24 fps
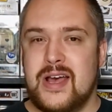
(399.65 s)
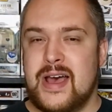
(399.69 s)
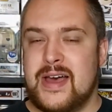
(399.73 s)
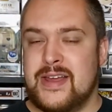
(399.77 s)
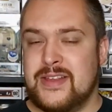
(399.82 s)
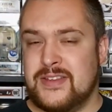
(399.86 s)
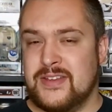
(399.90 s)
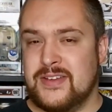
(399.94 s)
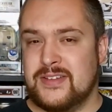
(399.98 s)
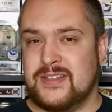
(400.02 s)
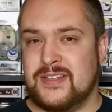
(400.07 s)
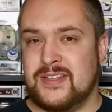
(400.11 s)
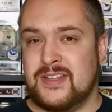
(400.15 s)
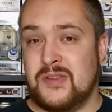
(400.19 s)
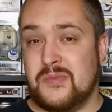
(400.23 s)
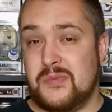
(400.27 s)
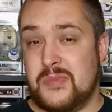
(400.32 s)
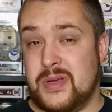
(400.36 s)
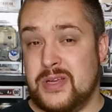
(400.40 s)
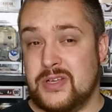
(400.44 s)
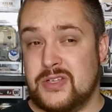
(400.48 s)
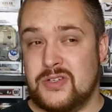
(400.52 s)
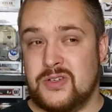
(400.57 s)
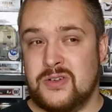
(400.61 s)
I just looked at the
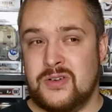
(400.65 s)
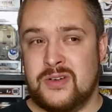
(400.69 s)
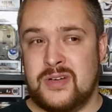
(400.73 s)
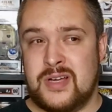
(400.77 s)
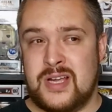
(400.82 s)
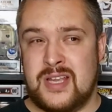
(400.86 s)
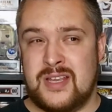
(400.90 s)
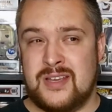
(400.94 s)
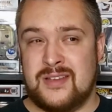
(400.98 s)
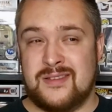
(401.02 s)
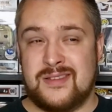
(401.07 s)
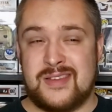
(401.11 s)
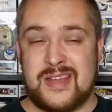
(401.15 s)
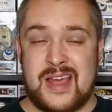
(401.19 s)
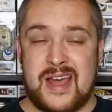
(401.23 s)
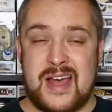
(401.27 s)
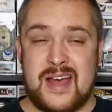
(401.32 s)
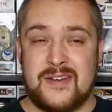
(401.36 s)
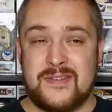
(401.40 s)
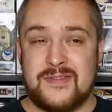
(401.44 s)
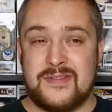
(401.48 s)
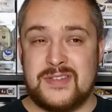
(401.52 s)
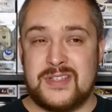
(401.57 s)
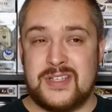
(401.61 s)
picture, and the
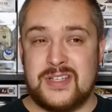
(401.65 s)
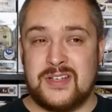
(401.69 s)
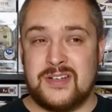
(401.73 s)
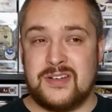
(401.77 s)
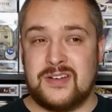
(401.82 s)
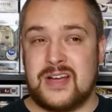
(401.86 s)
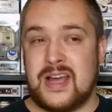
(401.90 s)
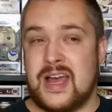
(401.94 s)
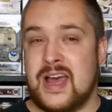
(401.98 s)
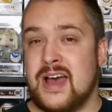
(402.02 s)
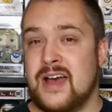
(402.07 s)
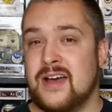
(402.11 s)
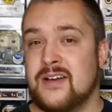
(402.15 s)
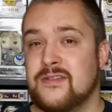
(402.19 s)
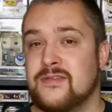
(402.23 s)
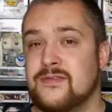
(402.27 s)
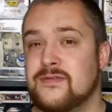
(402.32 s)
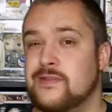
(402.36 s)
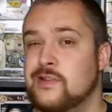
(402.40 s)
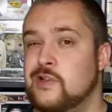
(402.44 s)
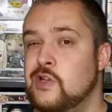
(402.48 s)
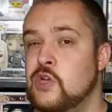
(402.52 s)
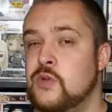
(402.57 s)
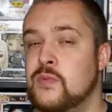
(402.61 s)
half deer,
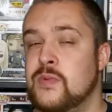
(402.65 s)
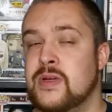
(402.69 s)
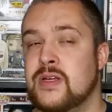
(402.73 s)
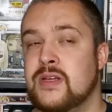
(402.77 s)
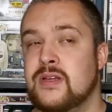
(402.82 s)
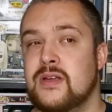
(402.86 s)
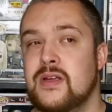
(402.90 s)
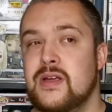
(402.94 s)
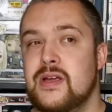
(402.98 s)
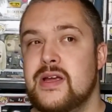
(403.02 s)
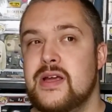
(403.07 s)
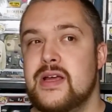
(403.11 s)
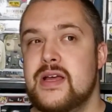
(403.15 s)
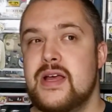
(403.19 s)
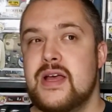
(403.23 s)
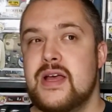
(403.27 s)
half human